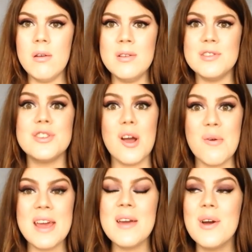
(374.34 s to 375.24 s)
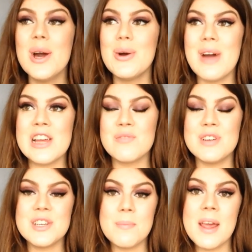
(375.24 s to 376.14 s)
who has
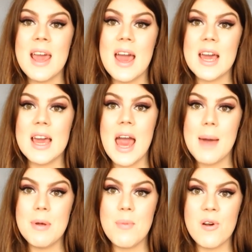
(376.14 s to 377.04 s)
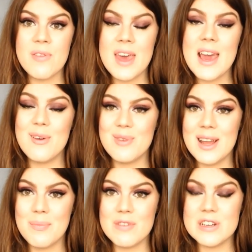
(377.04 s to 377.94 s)
wished me a happy birthday. I really
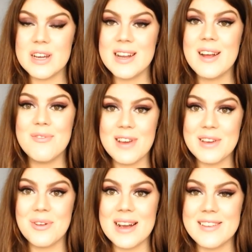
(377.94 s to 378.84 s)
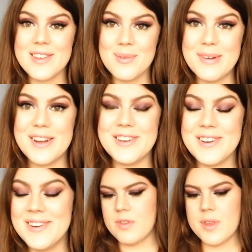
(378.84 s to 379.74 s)
appreciate it. Thank you guys so much.
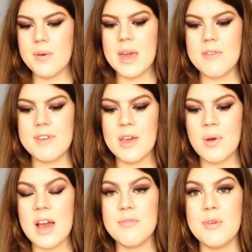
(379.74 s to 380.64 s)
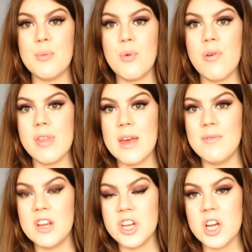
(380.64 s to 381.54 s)
So yeah, thank you guys for the birthday
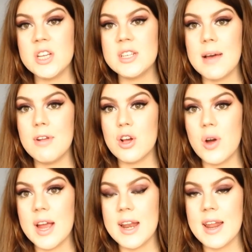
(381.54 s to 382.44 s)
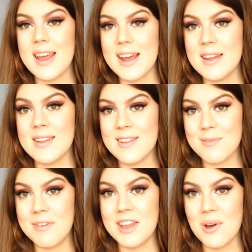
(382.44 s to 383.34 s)
wishes. I will go ahead and edit this
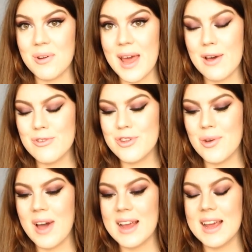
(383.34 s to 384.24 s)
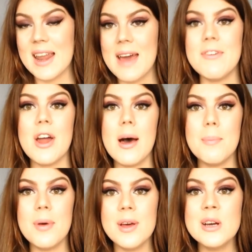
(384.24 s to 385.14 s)
video now so I can have it
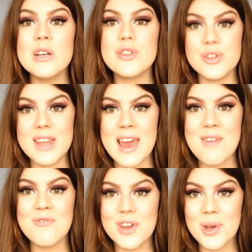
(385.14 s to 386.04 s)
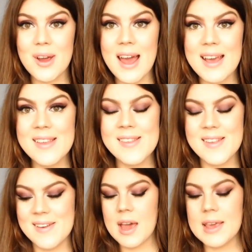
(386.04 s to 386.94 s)
up today for you guys.
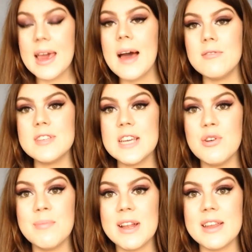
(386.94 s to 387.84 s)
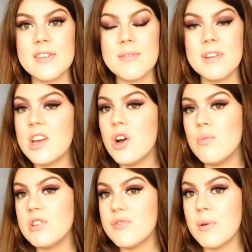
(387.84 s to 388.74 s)
And yeah, I will see you in my next
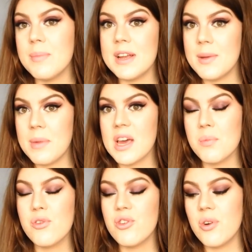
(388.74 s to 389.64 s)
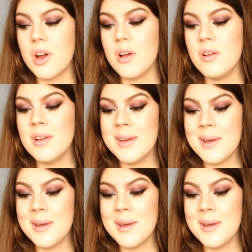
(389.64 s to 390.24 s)
video, which will be the makeup tutorial.